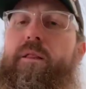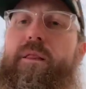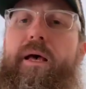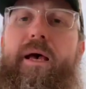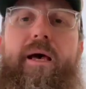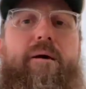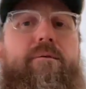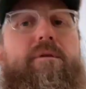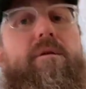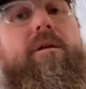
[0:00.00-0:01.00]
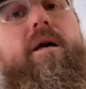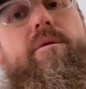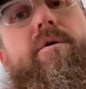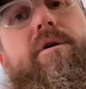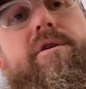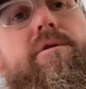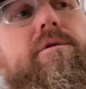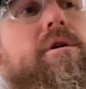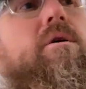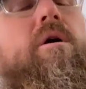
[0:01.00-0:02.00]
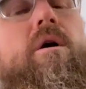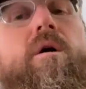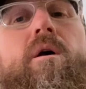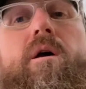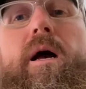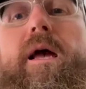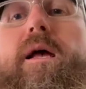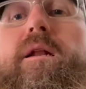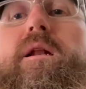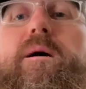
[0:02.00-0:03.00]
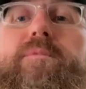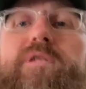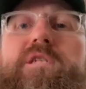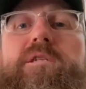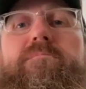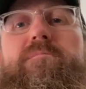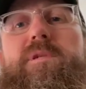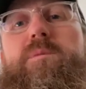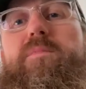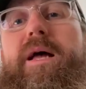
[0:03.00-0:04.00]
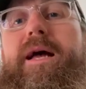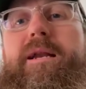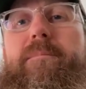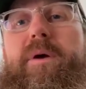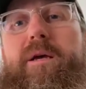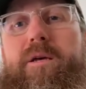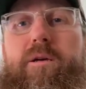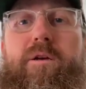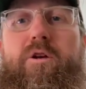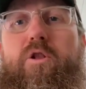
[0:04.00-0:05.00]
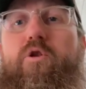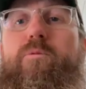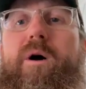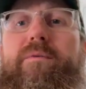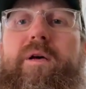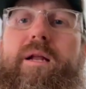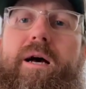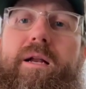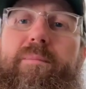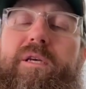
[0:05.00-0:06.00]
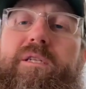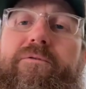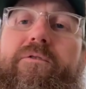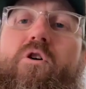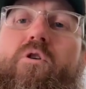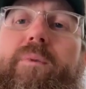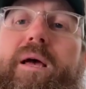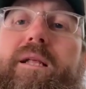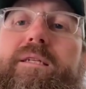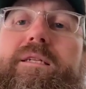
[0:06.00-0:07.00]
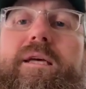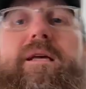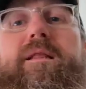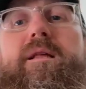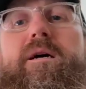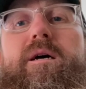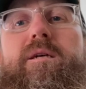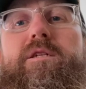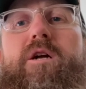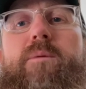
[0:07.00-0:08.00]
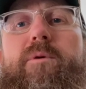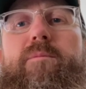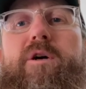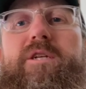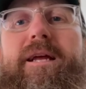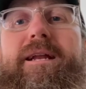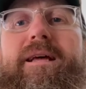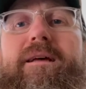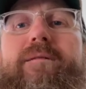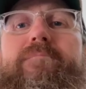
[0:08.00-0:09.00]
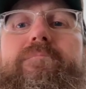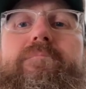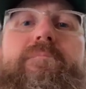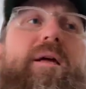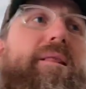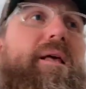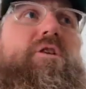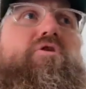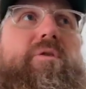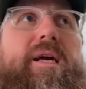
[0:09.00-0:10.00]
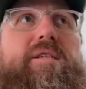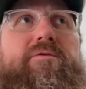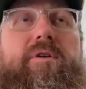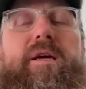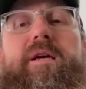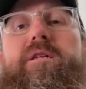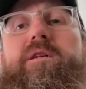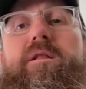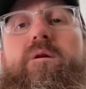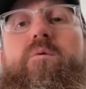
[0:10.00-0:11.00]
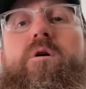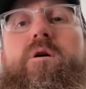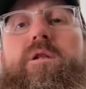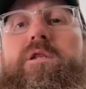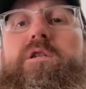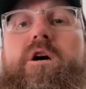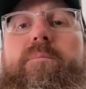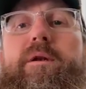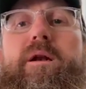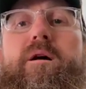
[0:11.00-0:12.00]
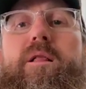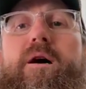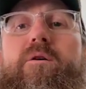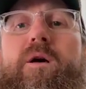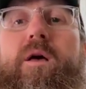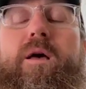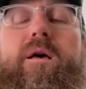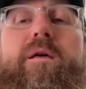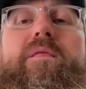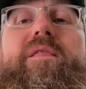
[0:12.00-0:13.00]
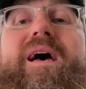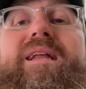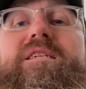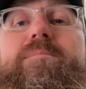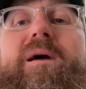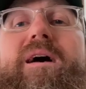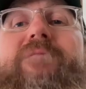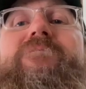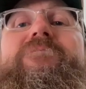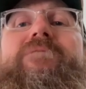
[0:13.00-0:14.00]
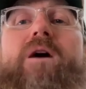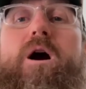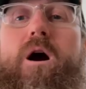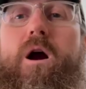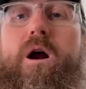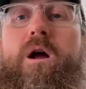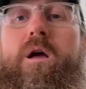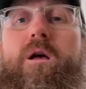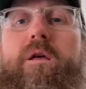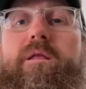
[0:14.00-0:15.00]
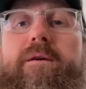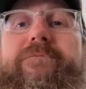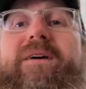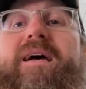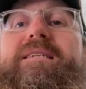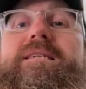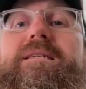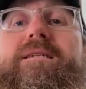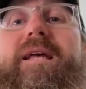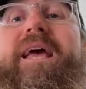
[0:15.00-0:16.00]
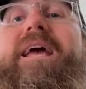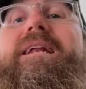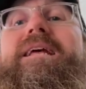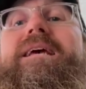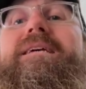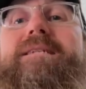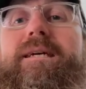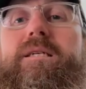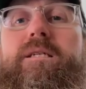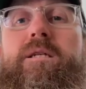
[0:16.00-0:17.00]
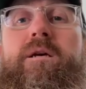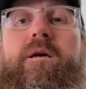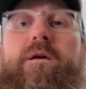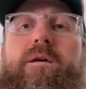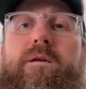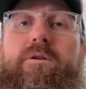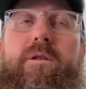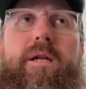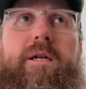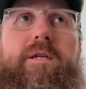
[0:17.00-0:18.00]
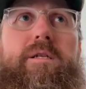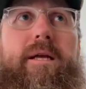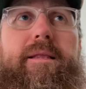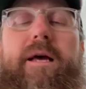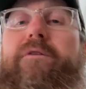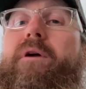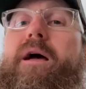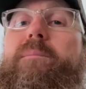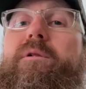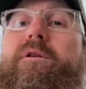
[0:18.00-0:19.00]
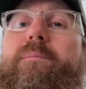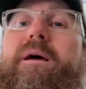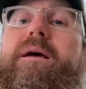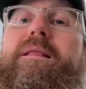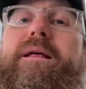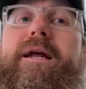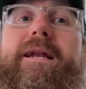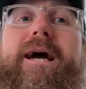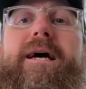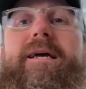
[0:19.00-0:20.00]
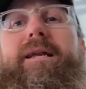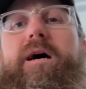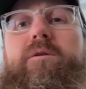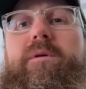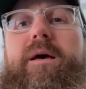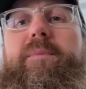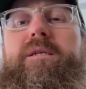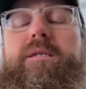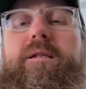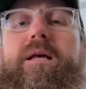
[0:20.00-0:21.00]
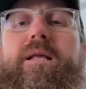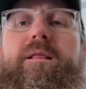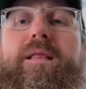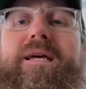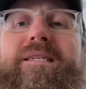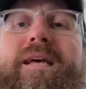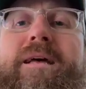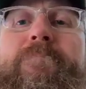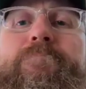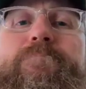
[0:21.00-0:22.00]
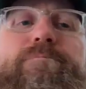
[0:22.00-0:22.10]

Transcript: That was a lot of work too. So I ended up just splatting a big gloob of it on a piece of foam and sticking the stomper brush in it and then transferring it to the wall and stomping it all out. That is by far the fastest and easiest. So then I just let that dry up a little bit and then I knock it down with that piece of Lexan.